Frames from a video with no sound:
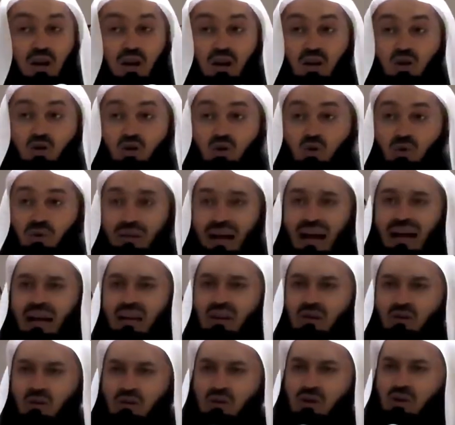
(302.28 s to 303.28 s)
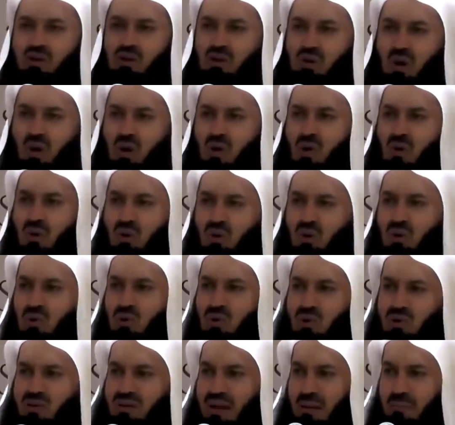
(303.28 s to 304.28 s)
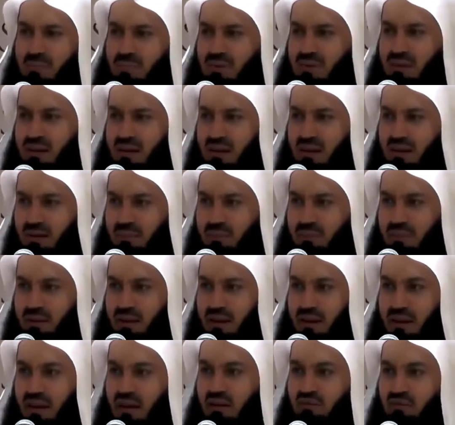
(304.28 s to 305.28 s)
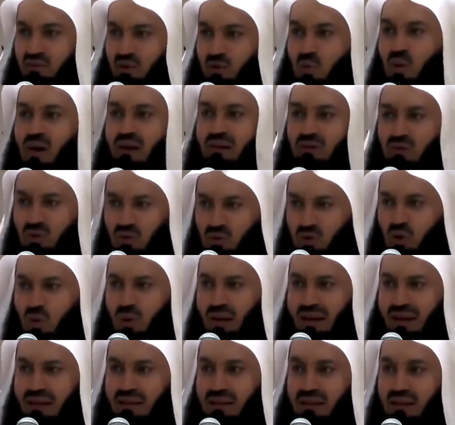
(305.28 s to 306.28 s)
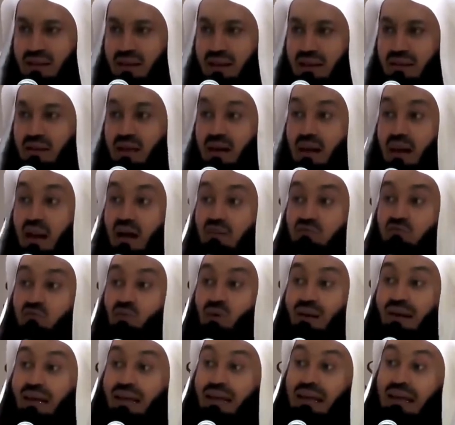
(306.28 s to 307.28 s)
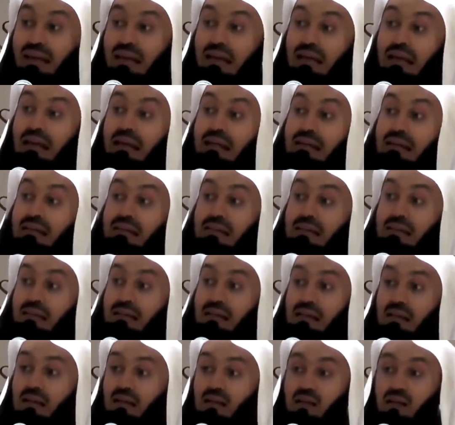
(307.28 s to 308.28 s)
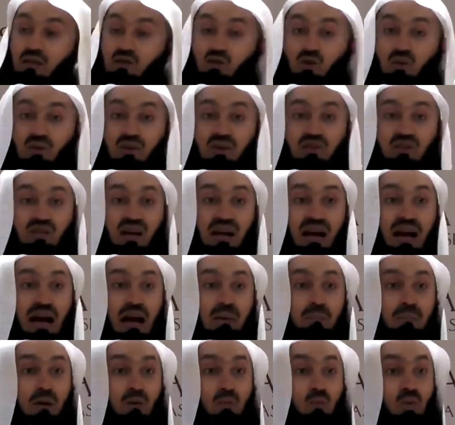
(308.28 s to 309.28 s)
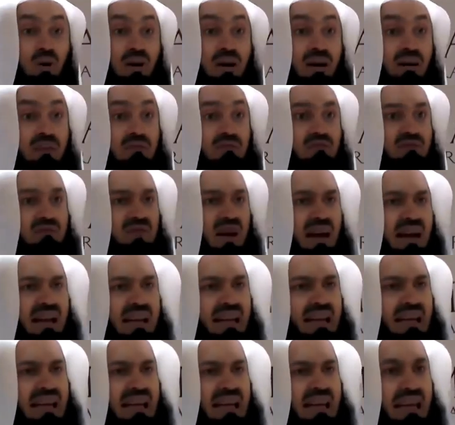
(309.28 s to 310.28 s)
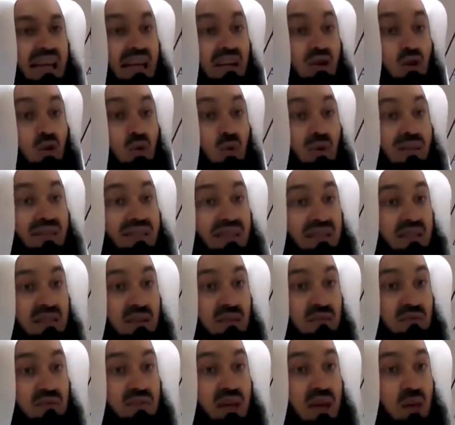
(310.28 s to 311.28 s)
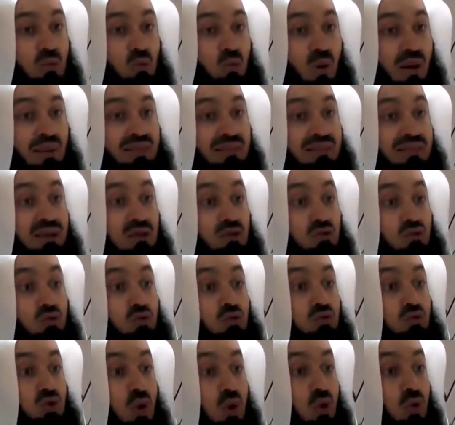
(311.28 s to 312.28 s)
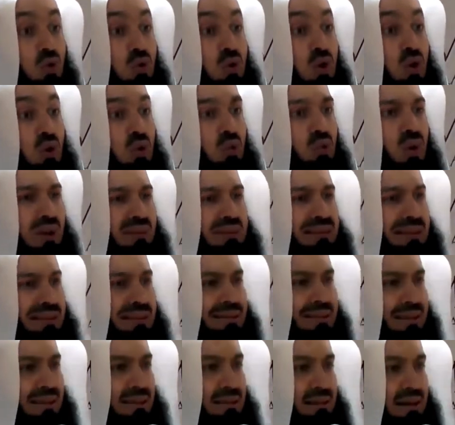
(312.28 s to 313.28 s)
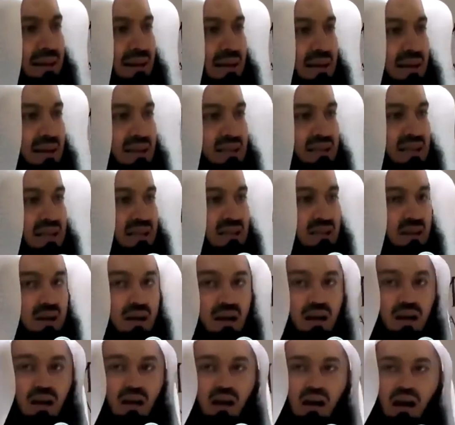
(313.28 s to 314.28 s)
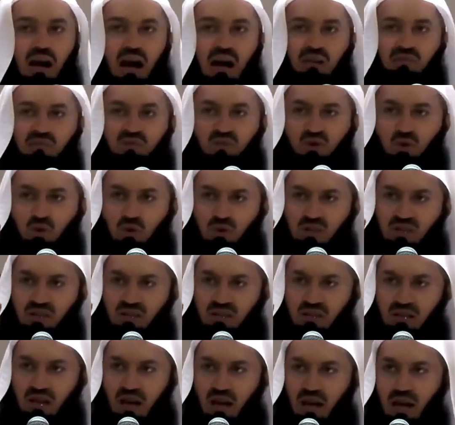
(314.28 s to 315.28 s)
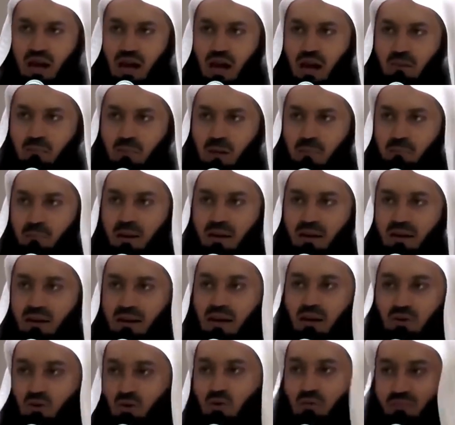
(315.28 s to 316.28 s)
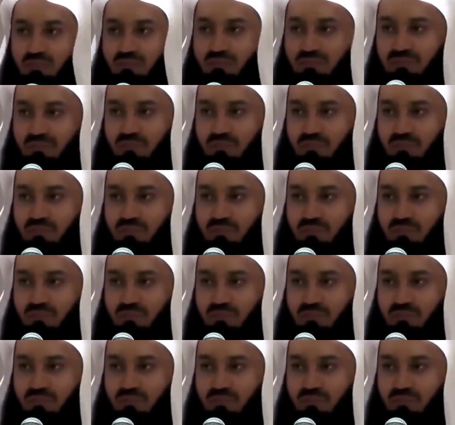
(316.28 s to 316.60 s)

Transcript: Should I not show you something? If you are to do it, the love will increase. So the Sahaba were very inquisitive. They wanted to know what is it. He says, Afshu salama baynakum.